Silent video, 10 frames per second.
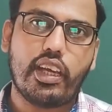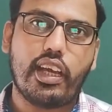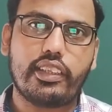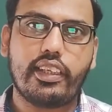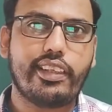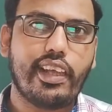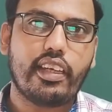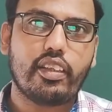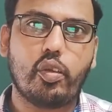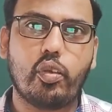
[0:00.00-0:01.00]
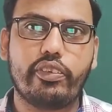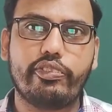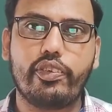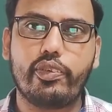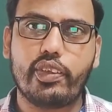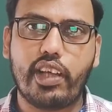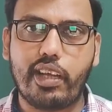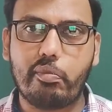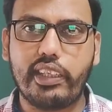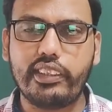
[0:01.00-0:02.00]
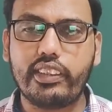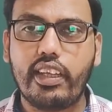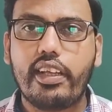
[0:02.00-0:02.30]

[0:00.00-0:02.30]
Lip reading: other than chlorofluorocarbons